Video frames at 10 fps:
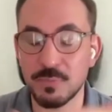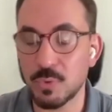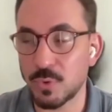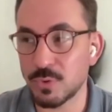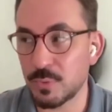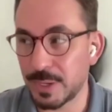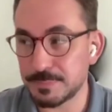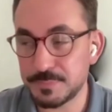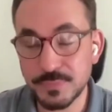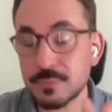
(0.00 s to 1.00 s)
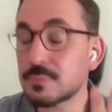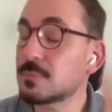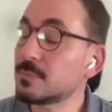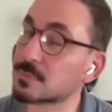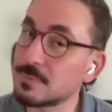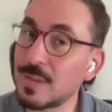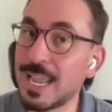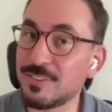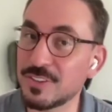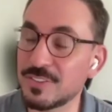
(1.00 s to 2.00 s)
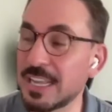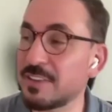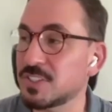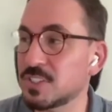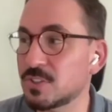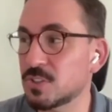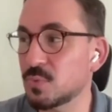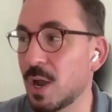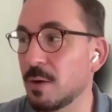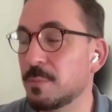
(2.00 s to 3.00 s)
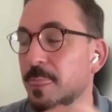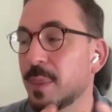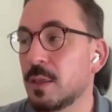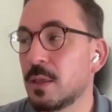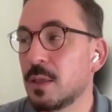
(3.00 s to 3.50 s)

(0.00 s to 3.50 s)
seen from the World Wide Web. A handful of deficits as well.